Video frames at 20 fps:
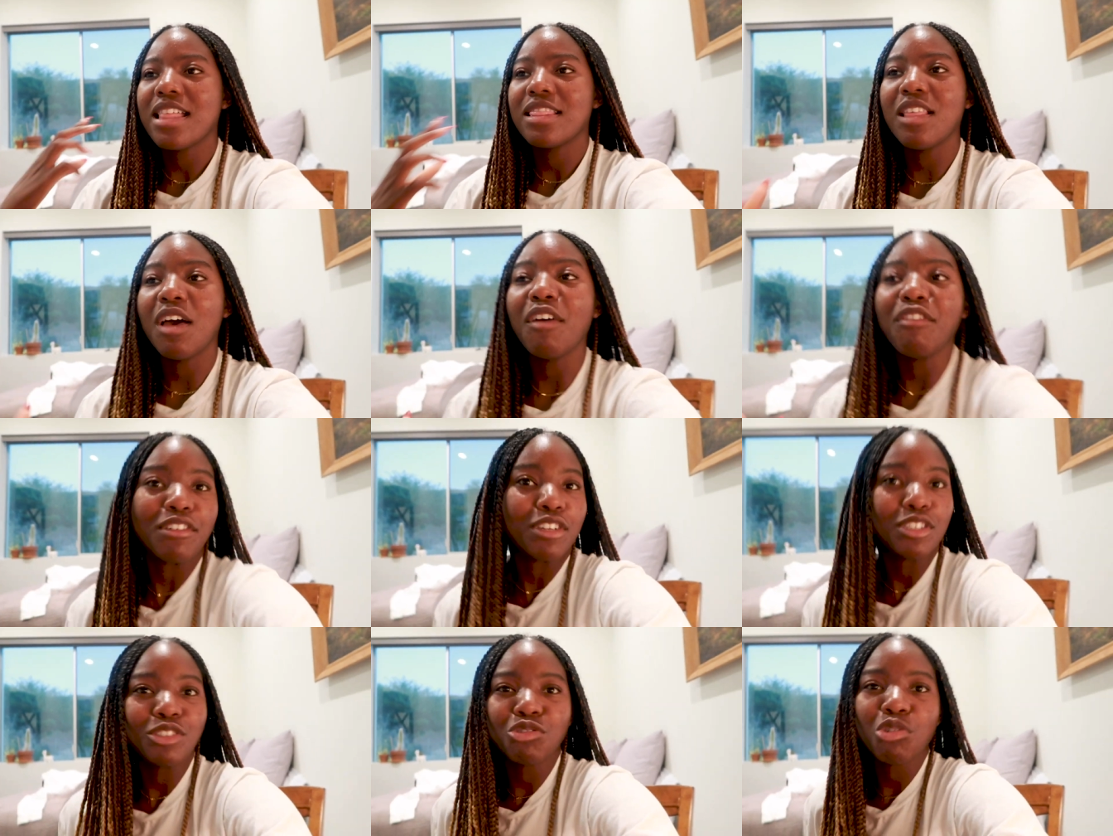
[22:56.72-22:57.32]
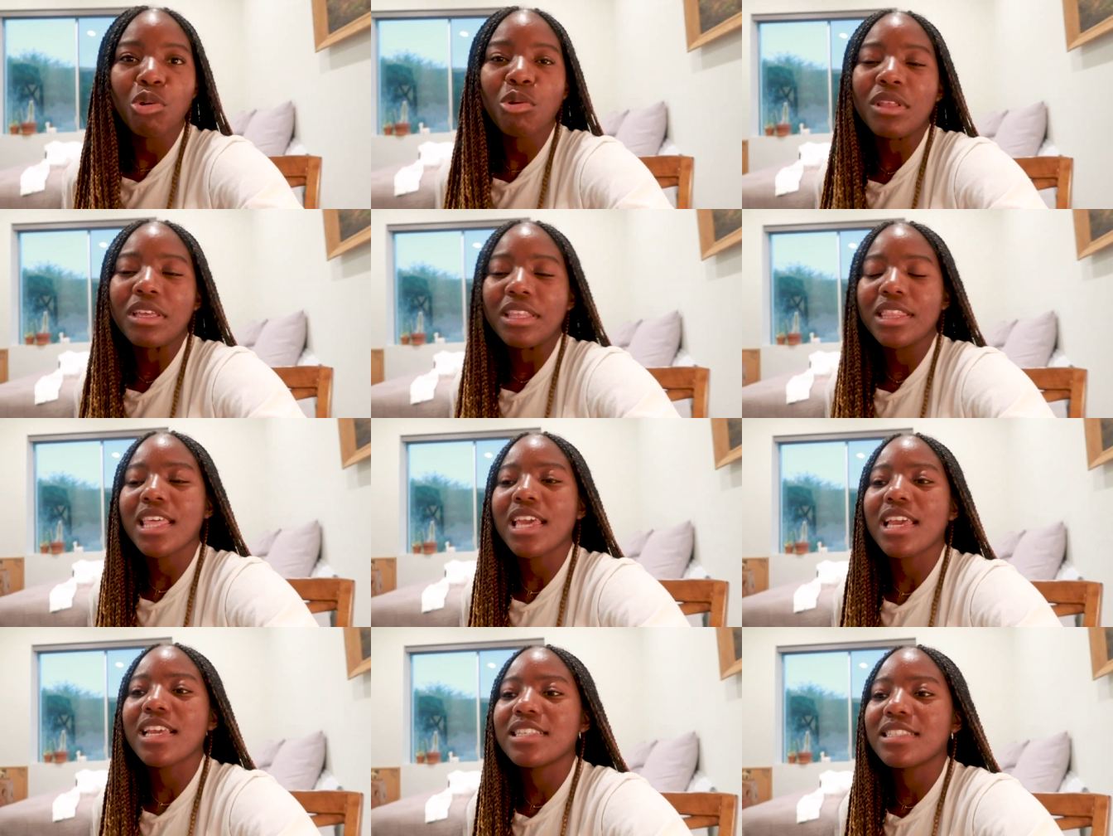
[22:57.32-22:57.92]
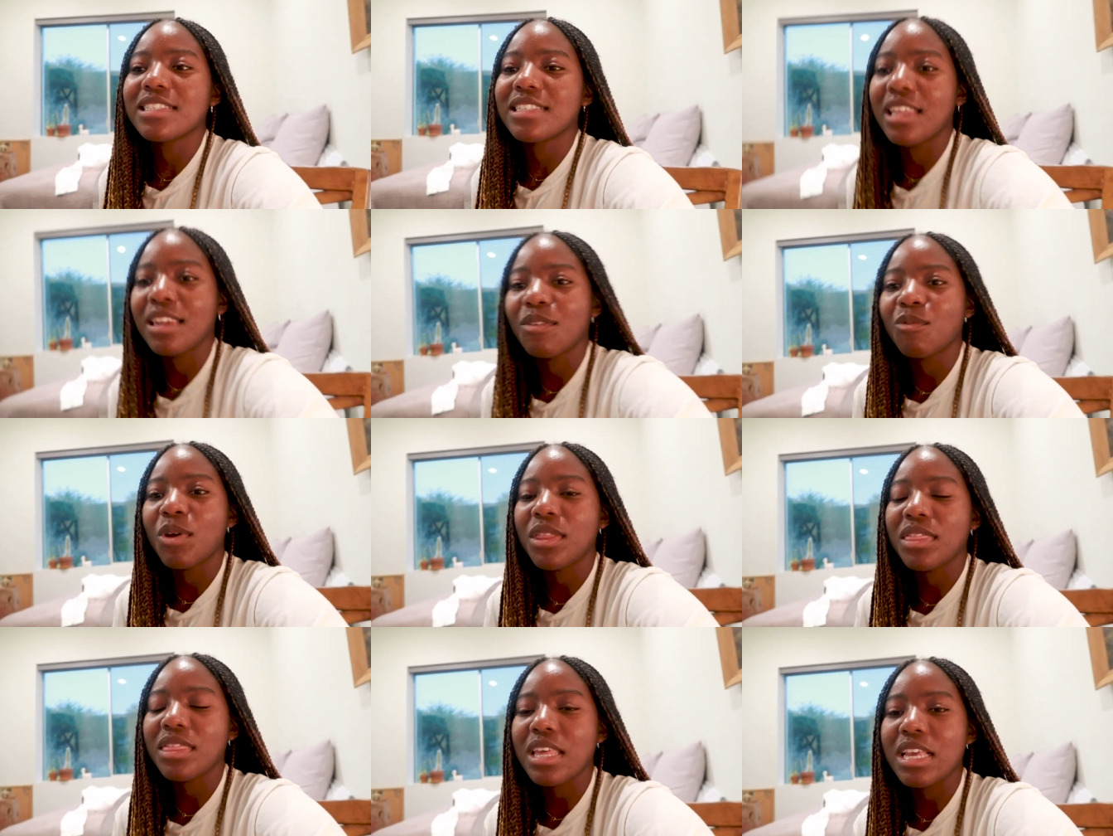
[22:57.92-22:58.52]
love controlling things
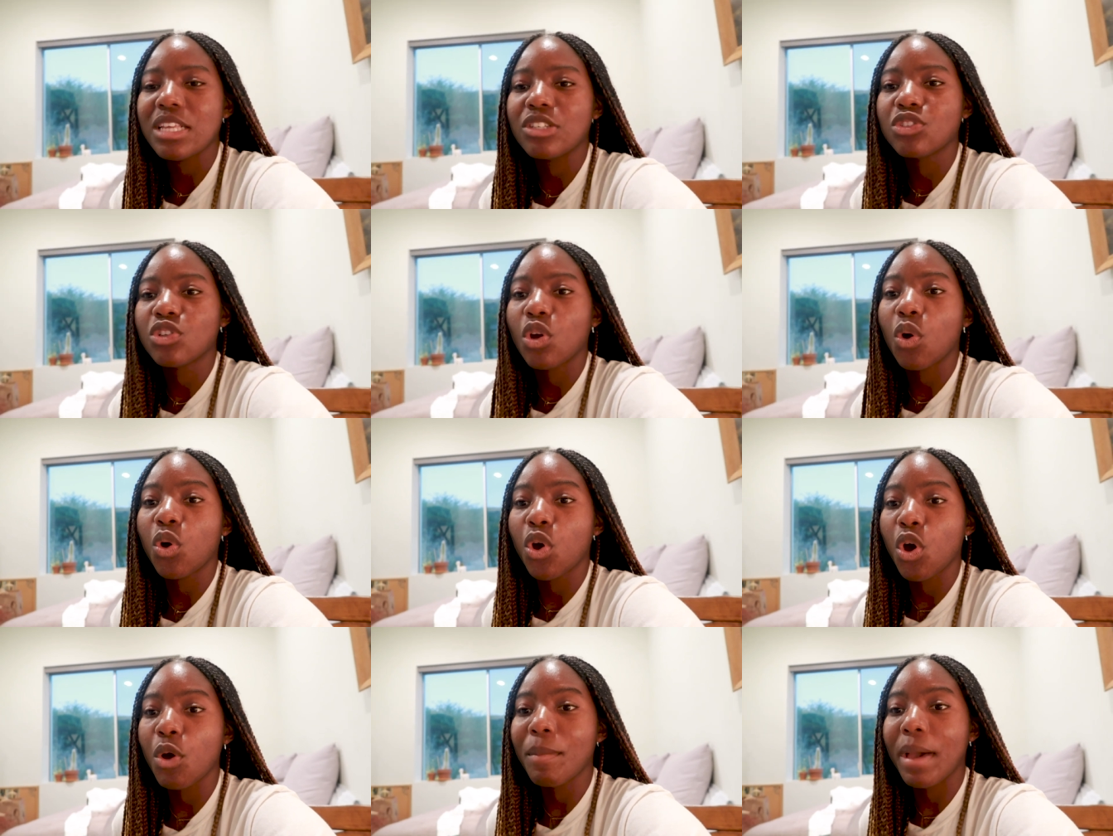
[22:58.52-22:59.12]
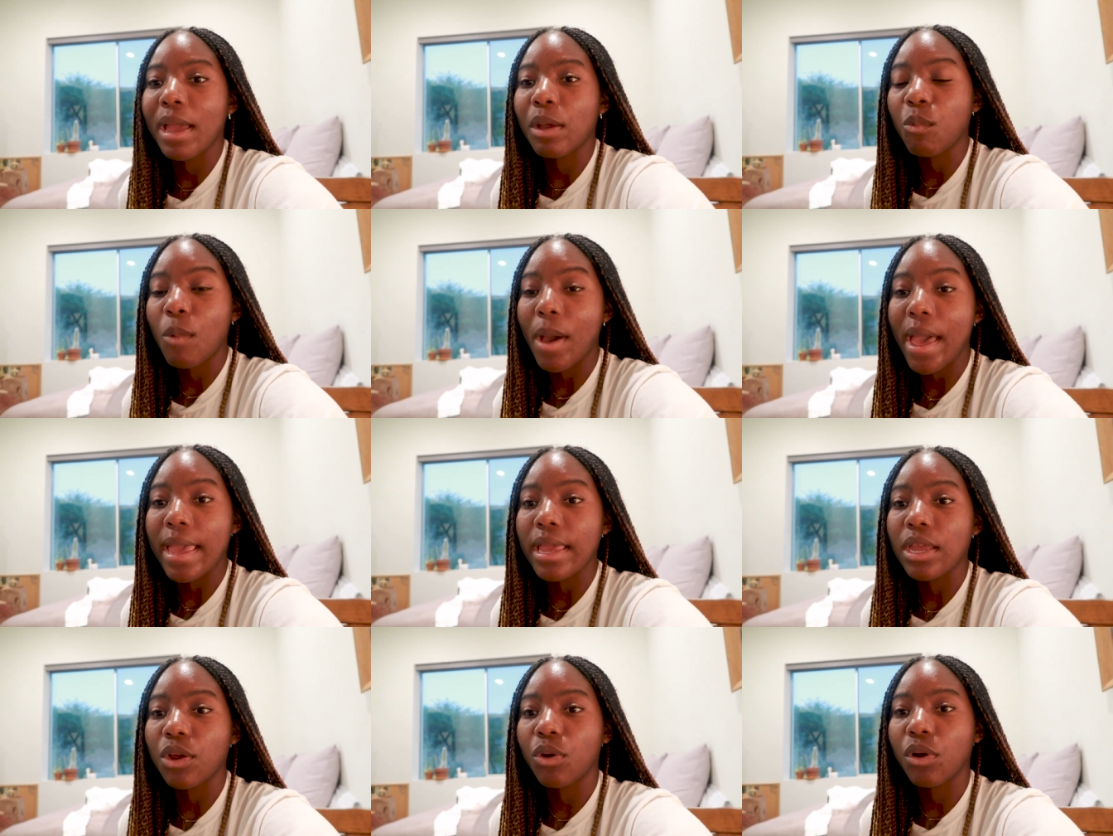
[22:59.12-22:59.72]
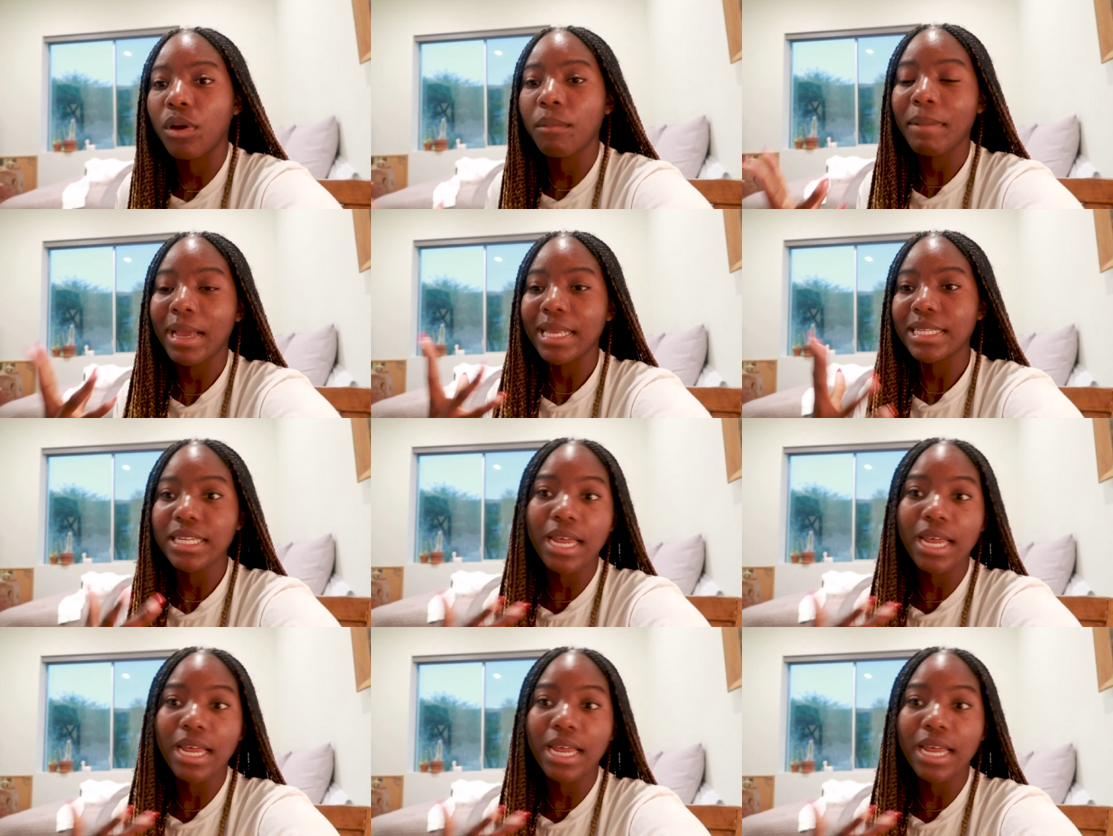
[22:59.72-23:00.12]
and when things don't go my way or my